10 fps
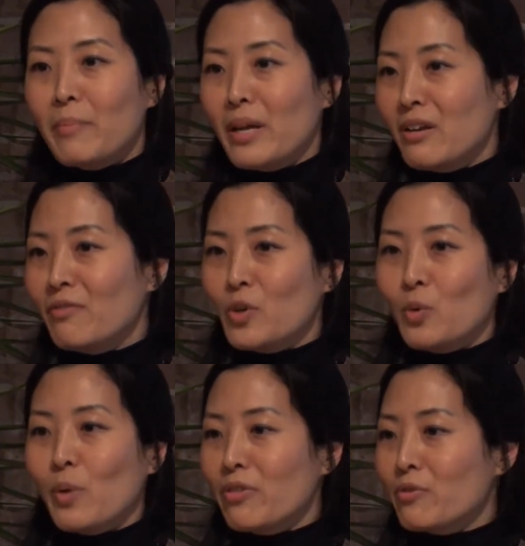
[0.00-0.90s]
that many of
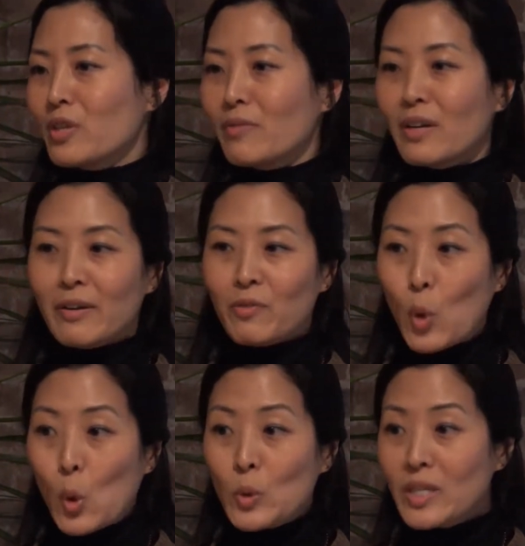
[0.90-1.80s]
you went through some kind
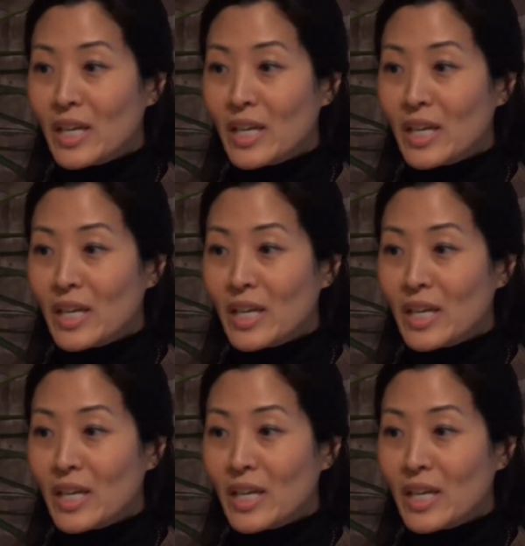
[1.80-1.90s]
of goal